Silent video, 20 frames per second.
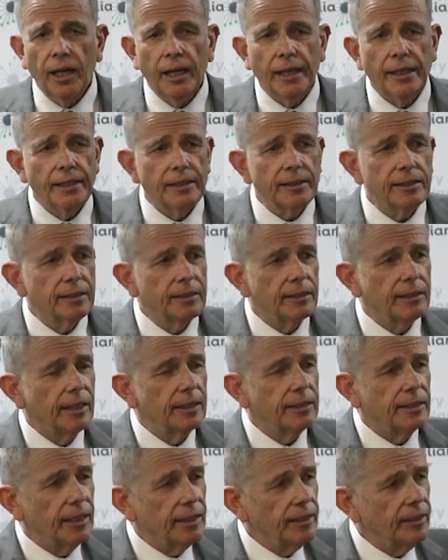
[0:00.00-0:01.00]
is
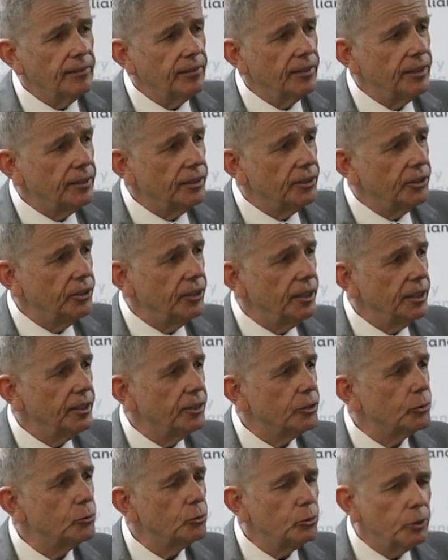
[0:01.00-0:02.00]
that the other thing that you need
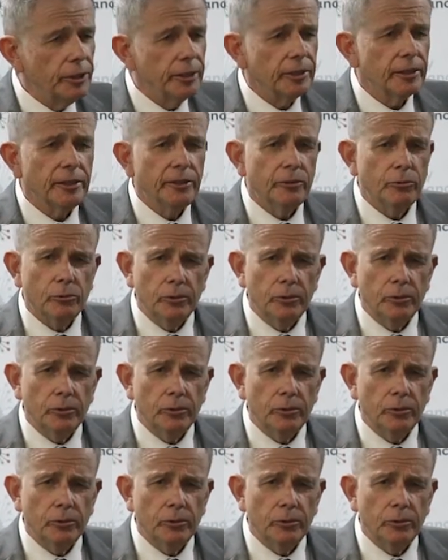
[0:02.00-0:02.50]
is really,